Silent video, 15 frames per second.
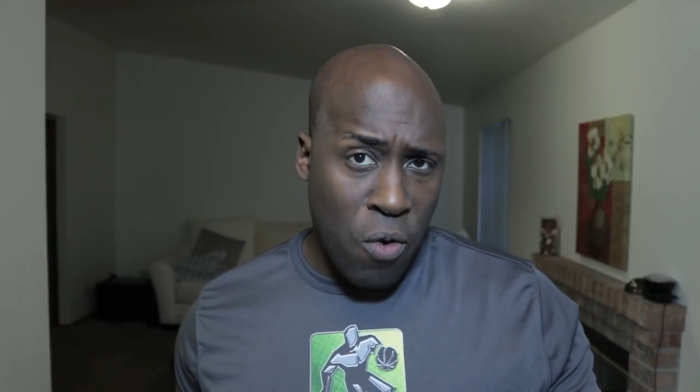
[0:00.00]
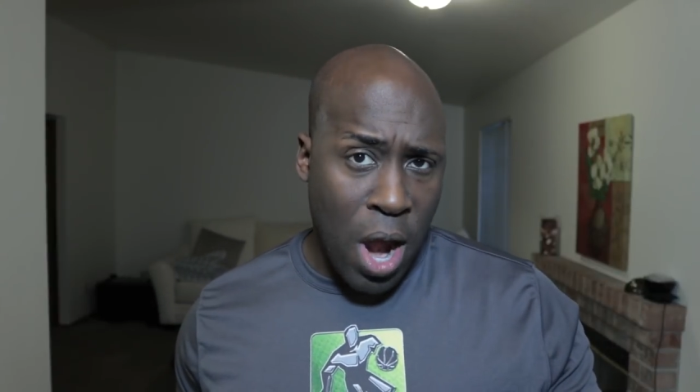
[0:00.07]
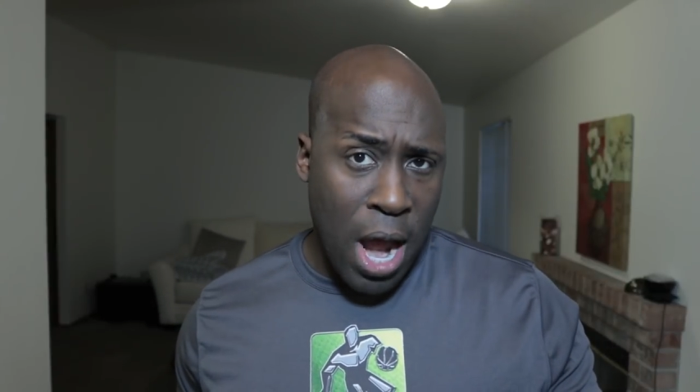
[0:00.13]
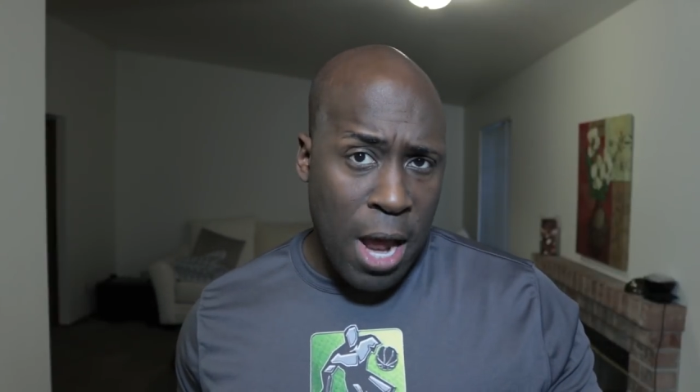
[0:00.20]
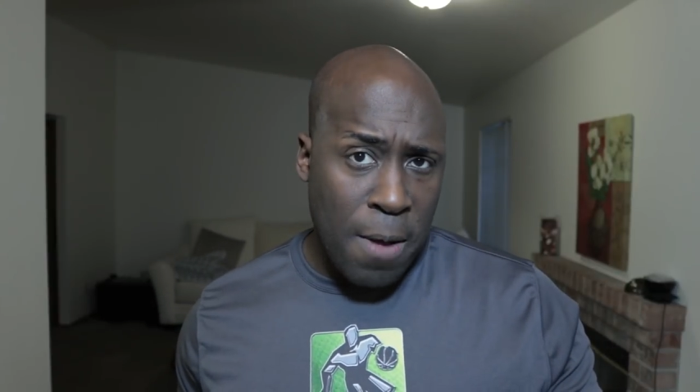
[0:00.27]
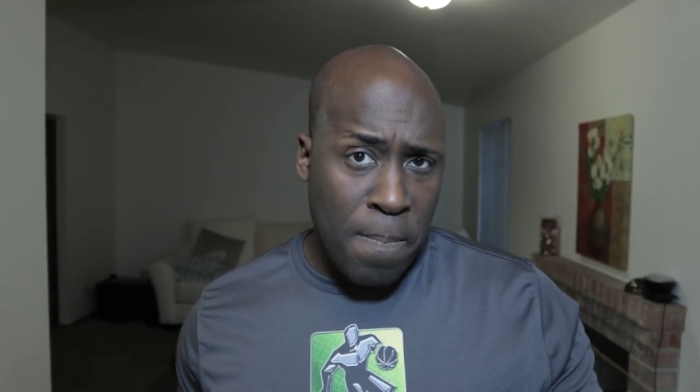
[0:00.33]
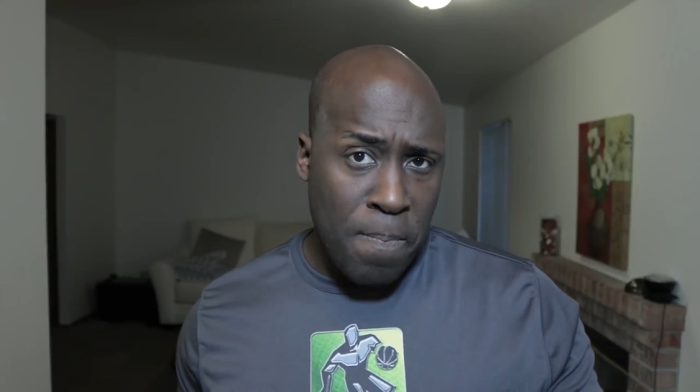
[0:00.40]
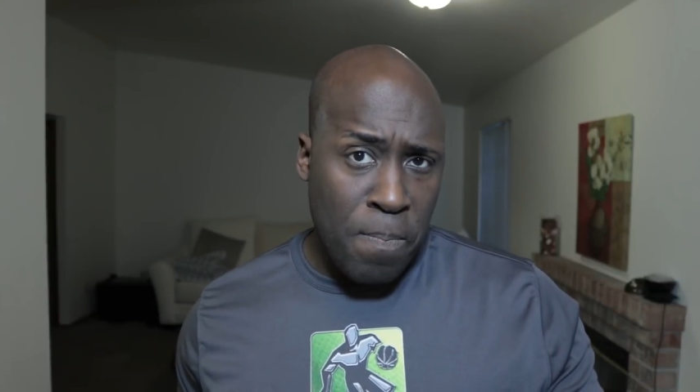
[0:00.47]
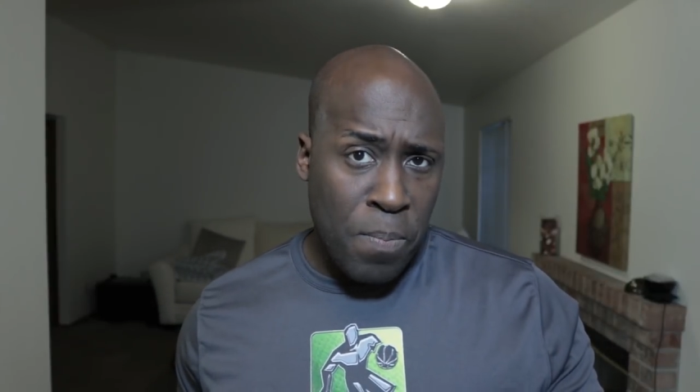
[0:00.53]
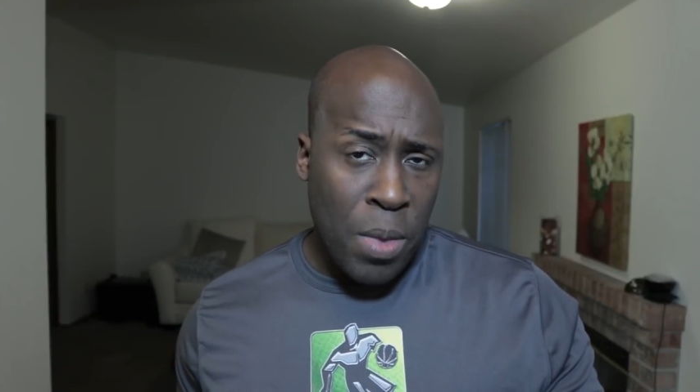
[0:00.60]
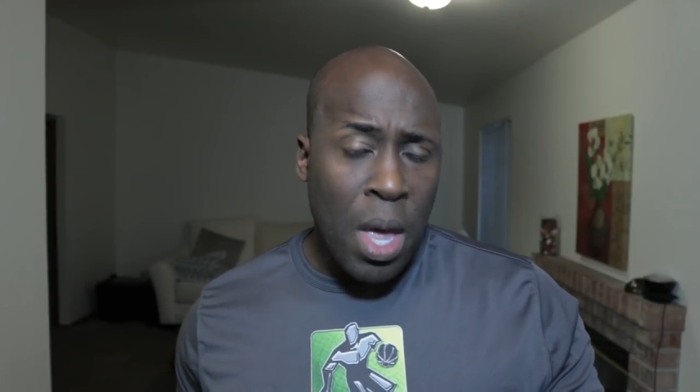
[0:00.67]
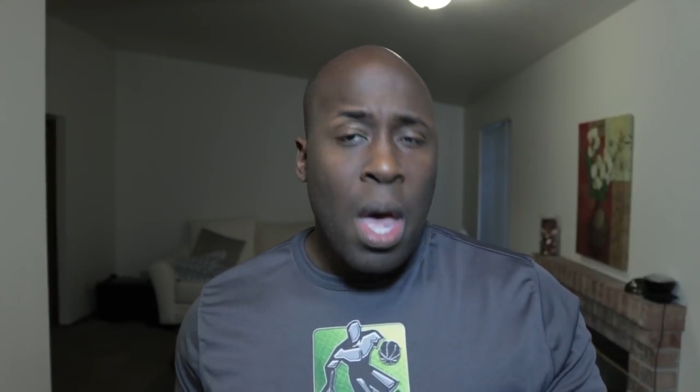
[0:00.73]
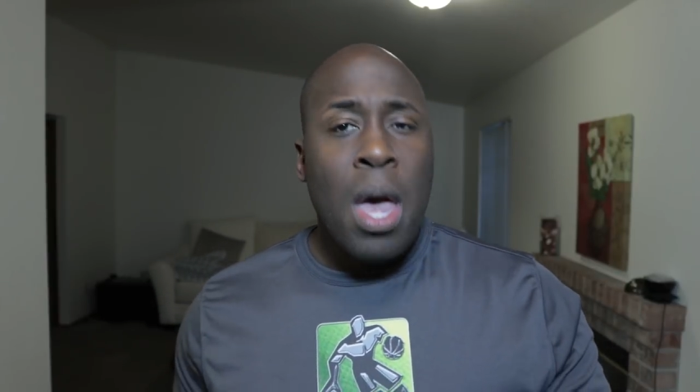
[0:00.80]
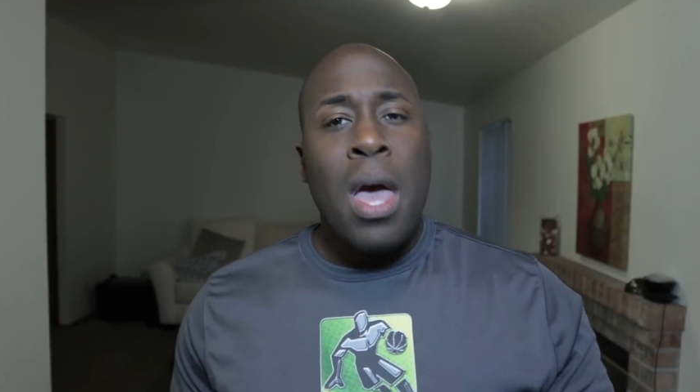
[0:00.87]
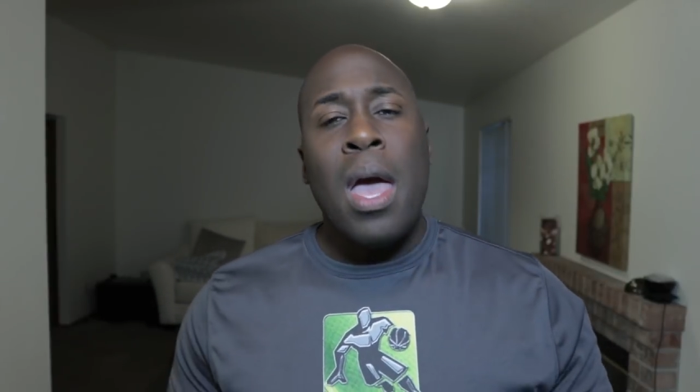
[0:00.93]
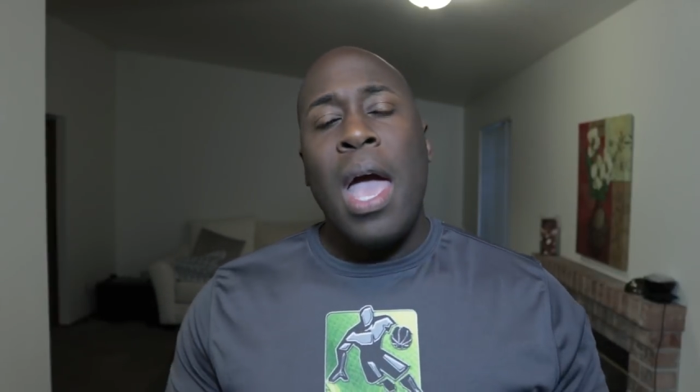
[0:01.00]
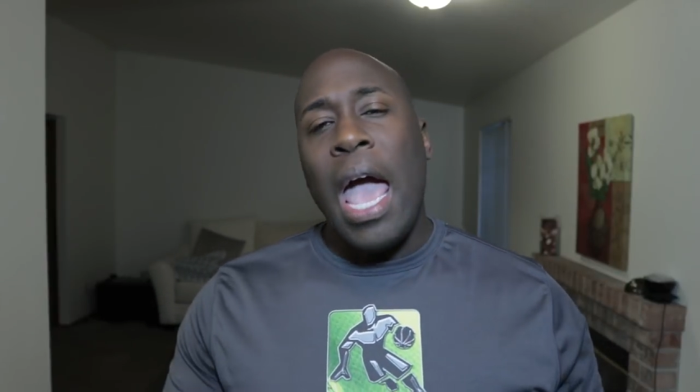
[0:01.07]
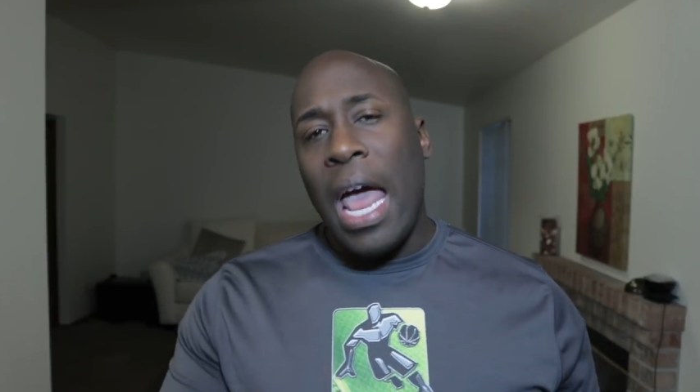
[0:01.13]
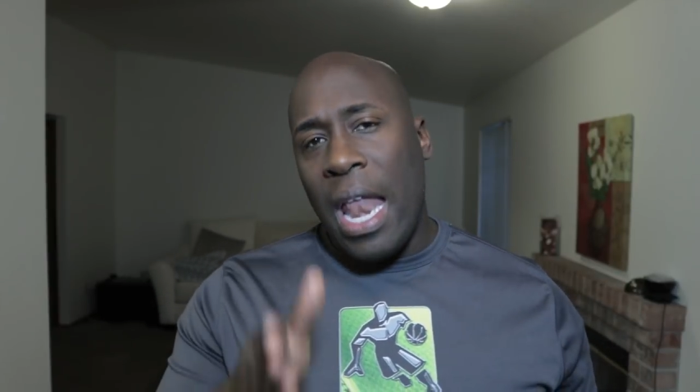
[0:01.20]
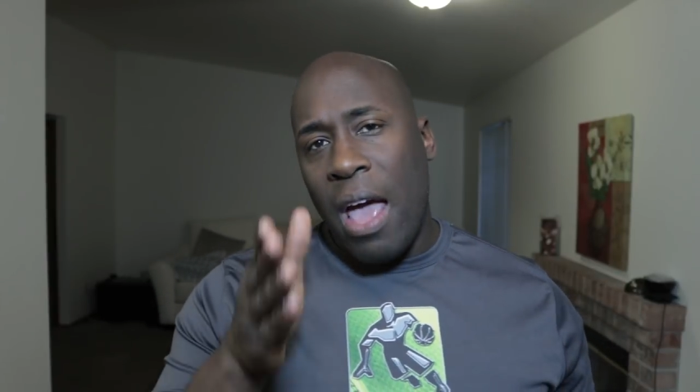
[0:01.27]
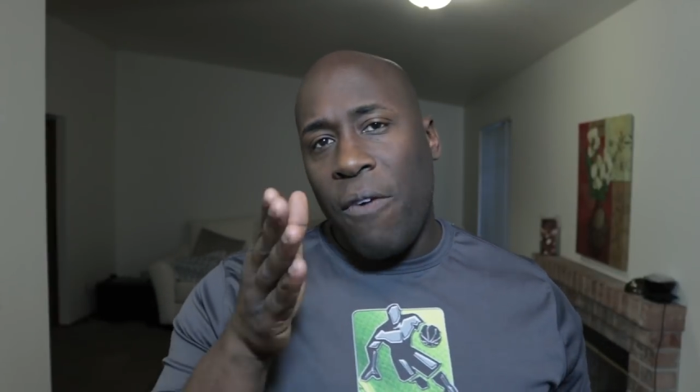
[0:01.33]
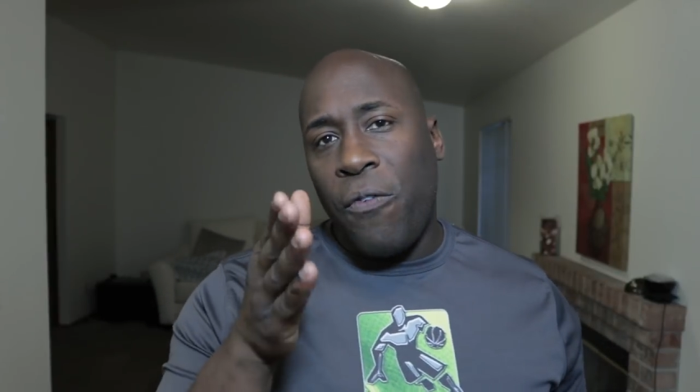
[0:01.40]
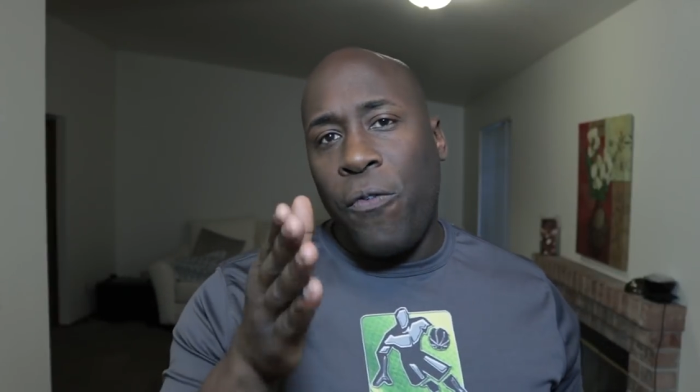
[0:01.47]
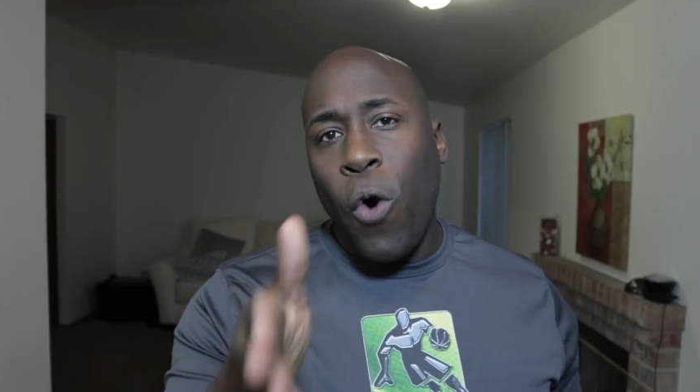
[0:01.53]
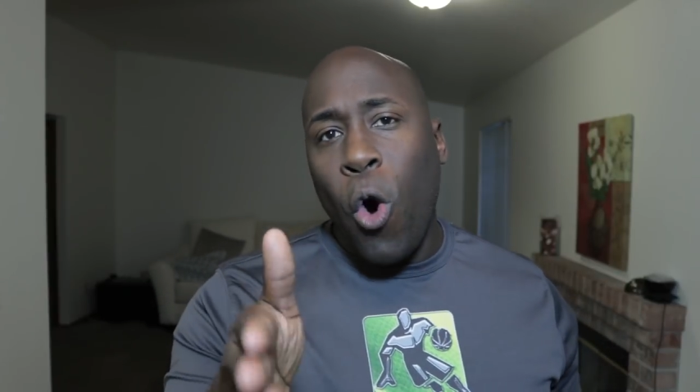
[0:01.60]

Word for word: right? And at